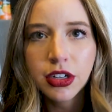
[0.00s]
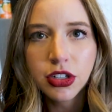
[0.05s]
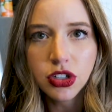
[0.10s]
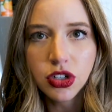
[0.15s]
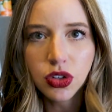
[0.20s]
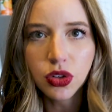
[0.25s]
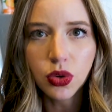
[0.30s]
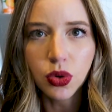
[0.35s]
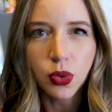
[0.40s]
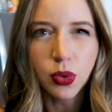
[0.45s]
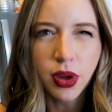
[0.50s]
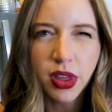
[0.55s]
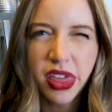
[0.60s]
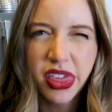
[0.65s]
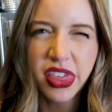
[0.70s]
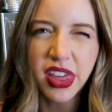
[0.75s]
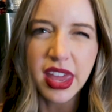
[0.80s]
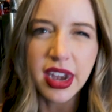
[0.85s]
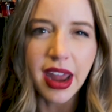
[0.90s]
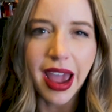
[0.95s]
to
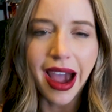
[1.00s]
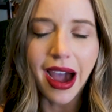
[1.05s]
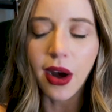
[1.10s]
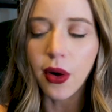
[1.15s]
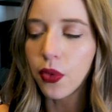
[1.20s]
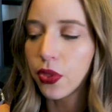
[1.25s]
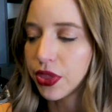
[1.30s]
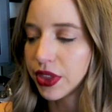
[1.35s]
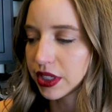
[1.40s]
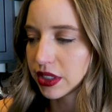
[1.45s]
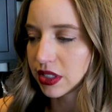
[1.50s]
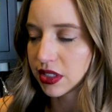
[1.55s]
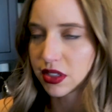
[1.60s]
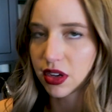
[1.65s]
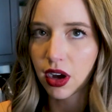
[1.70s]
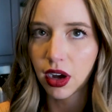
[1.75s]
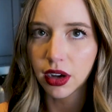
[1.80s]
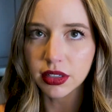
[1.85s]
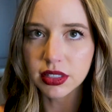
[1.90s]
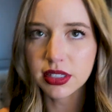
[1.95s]
thin out this
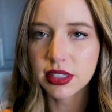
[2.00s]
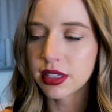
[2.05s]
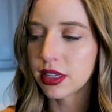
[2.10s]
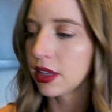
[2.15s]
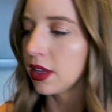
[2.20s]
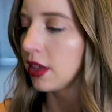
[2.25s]
sauce.